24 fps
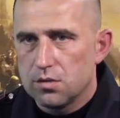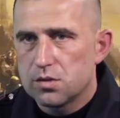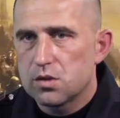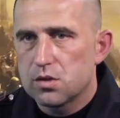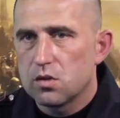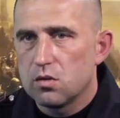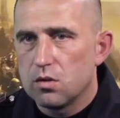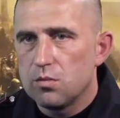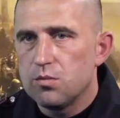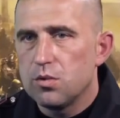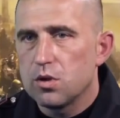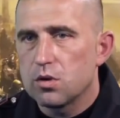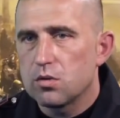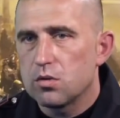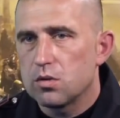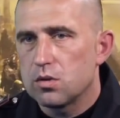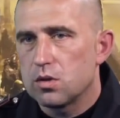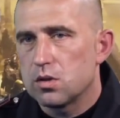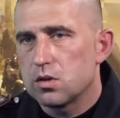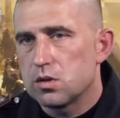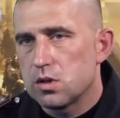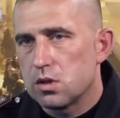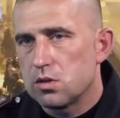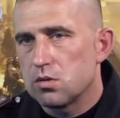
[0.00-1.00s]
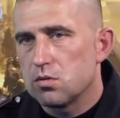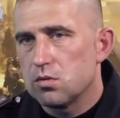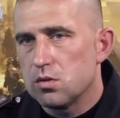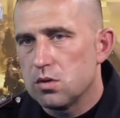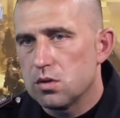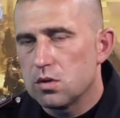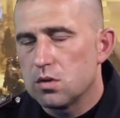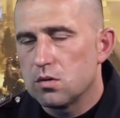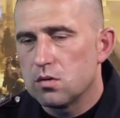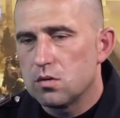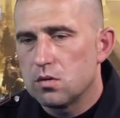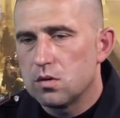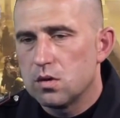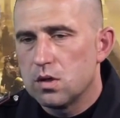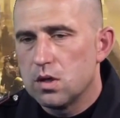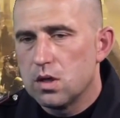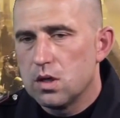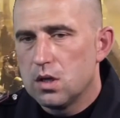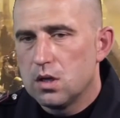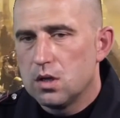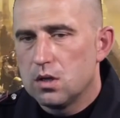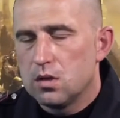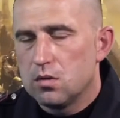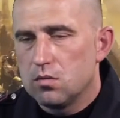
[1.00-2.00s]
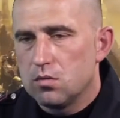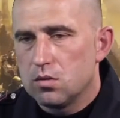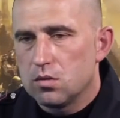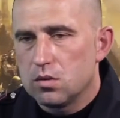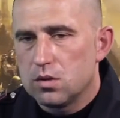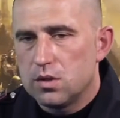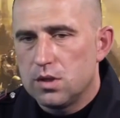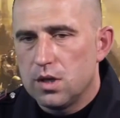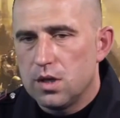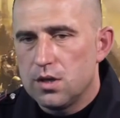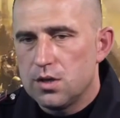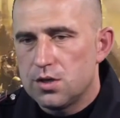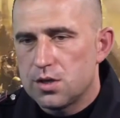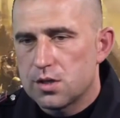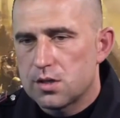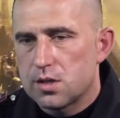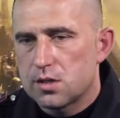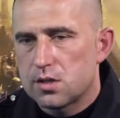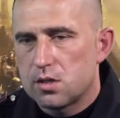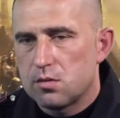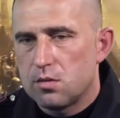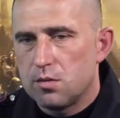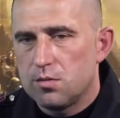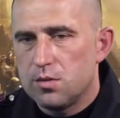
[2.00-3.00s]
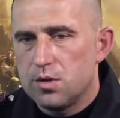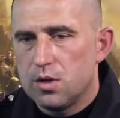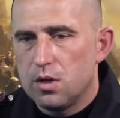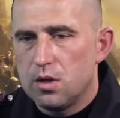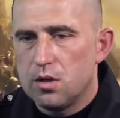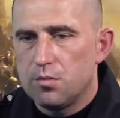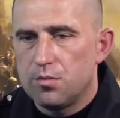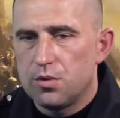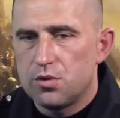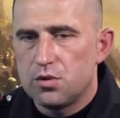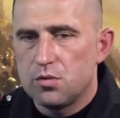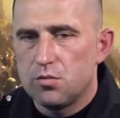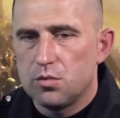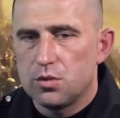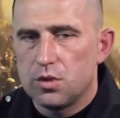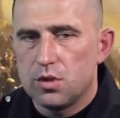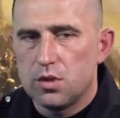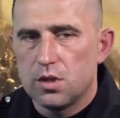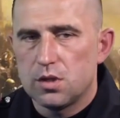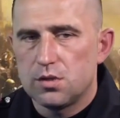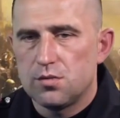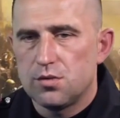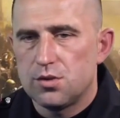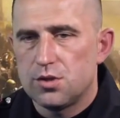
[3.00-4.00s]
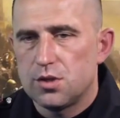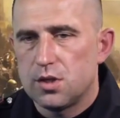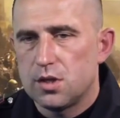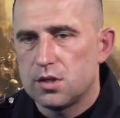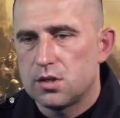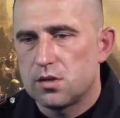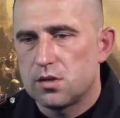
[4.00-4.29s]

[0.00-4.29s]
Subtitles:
Where are they now and why the media pays no attention is a different question.